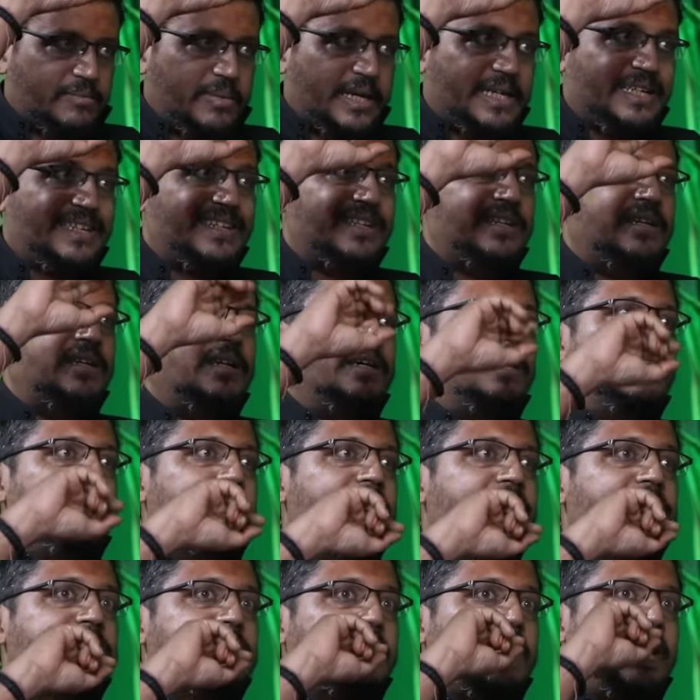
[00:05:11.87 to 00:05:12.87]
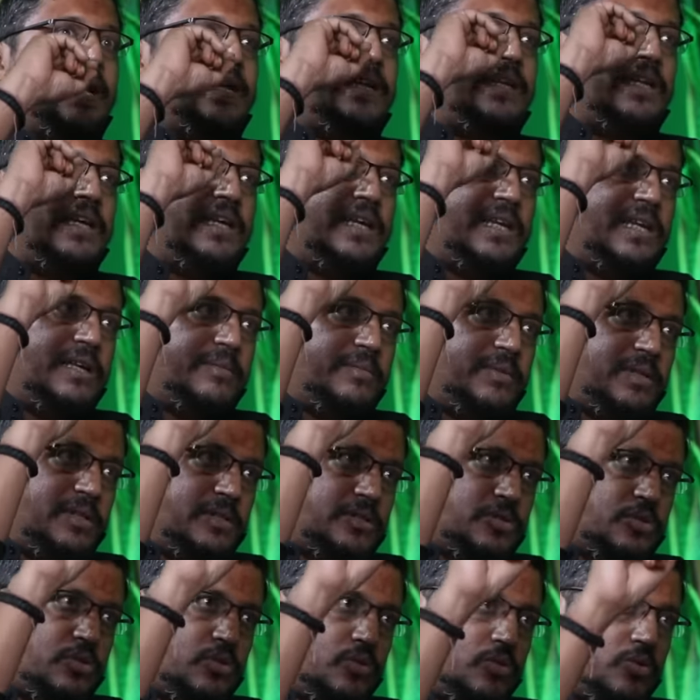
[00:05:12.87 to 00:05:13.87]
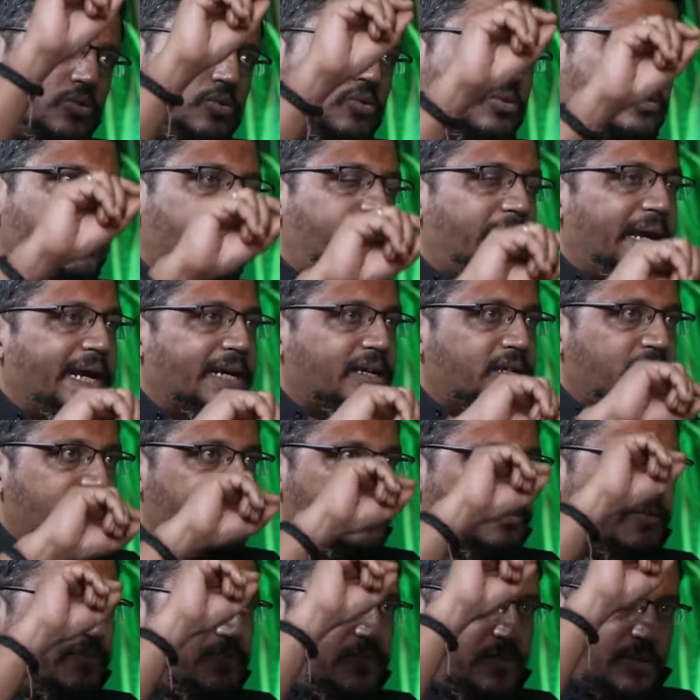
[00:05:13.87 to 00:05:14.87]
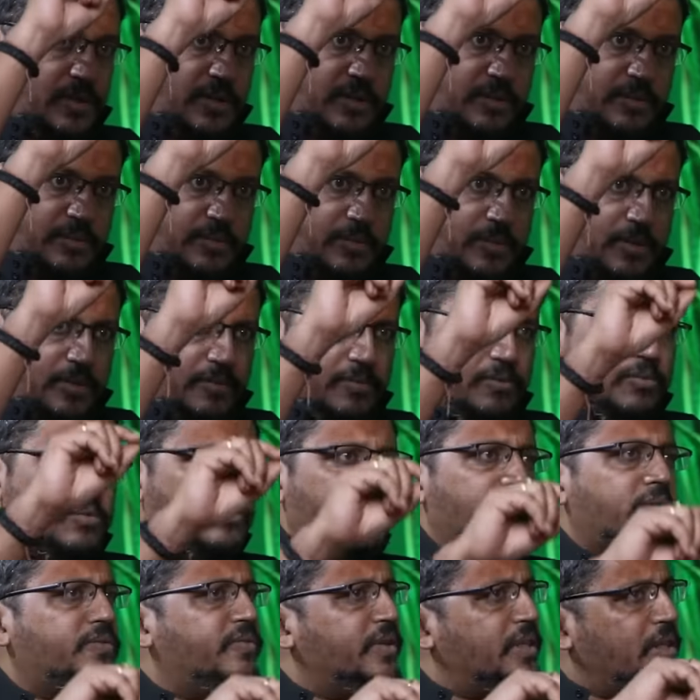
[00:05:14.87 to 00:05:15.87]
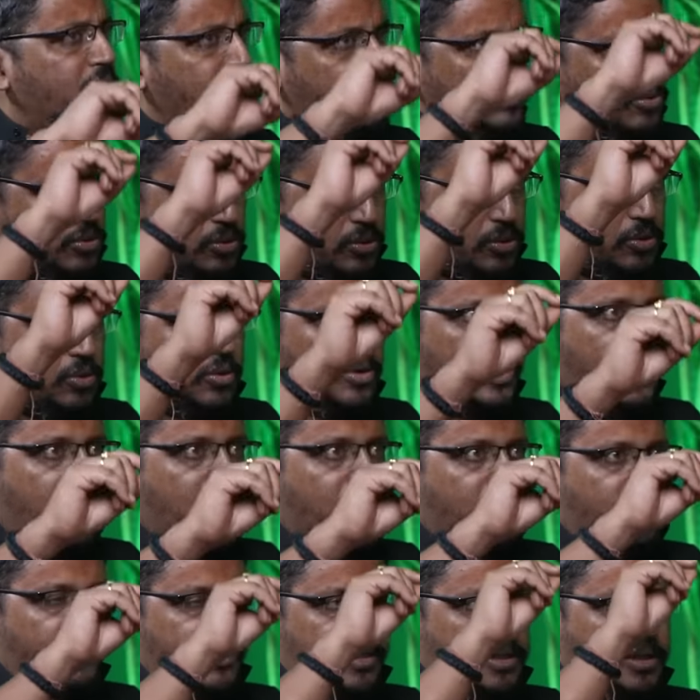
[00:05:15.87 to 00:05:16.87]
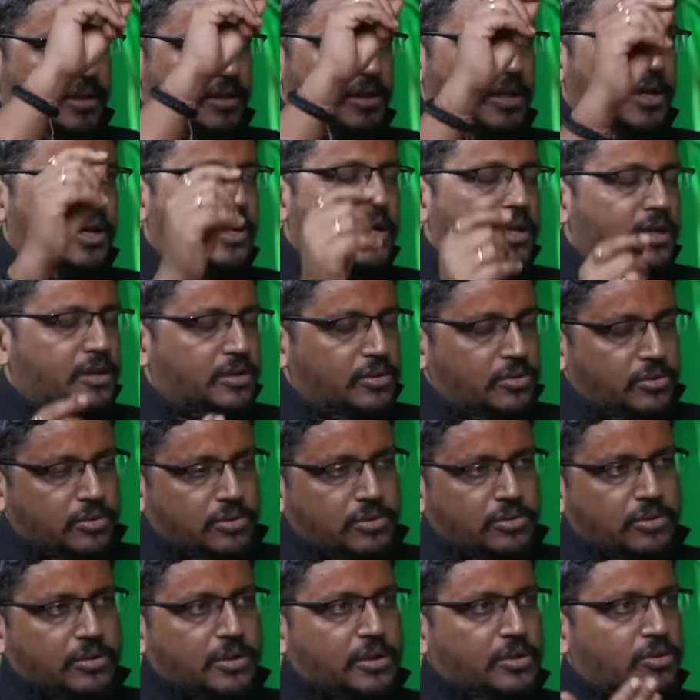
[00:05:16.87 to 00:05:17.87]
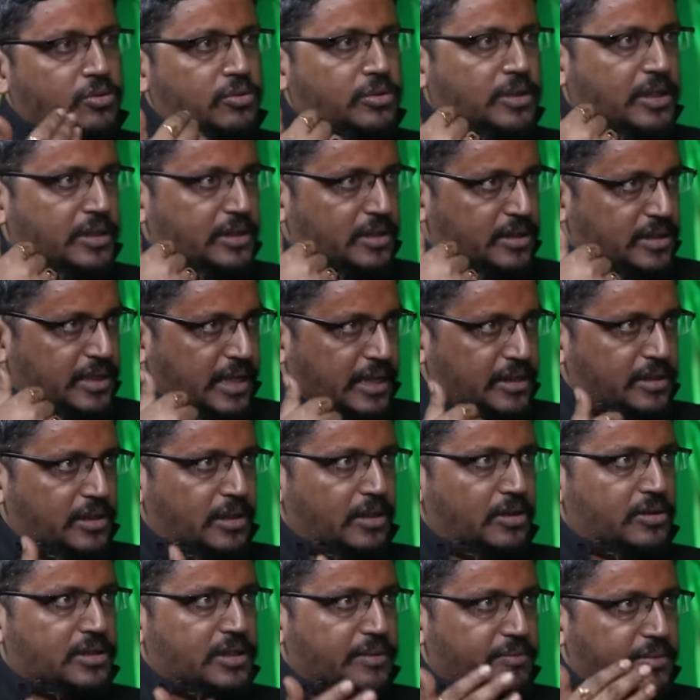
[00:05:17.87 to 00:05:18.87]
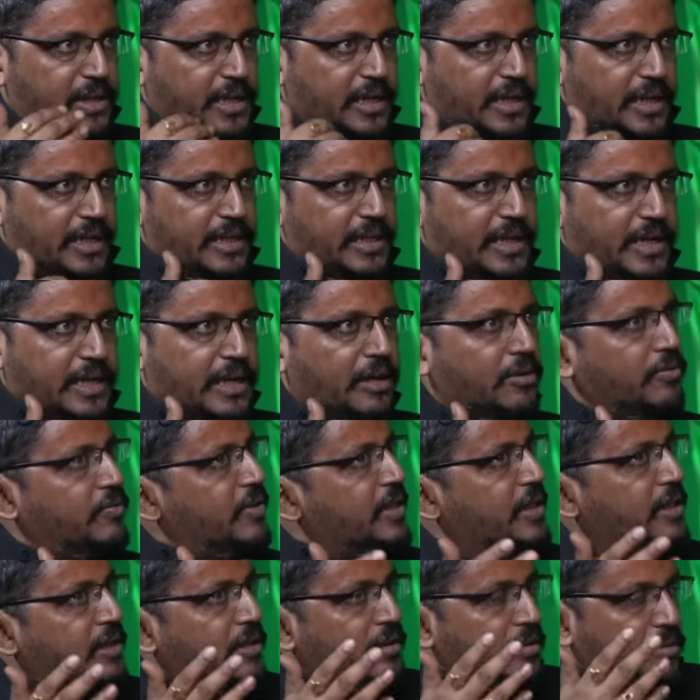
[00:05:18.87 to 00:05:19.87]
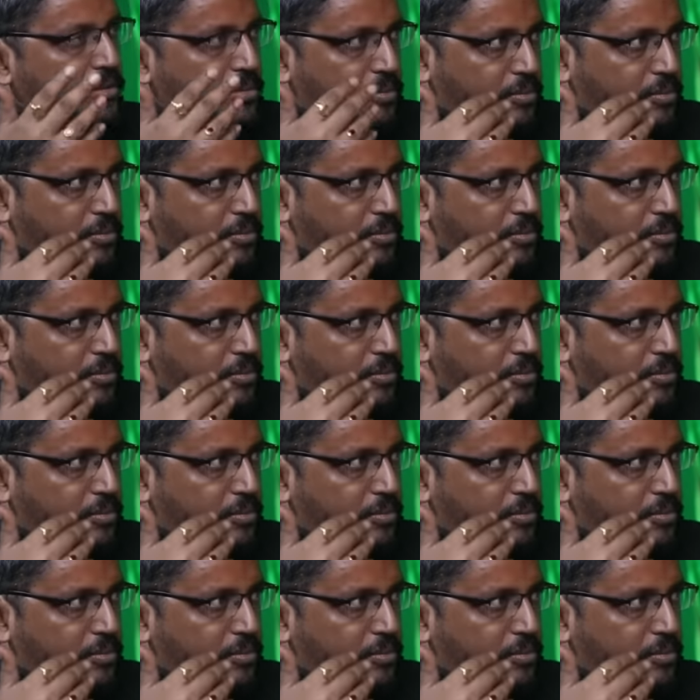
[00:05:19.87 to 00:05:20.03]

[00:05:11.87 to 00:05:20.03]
But it's attainable through the practice of whether you do yoga or whether you do tantra sadhana or something like that. Or whether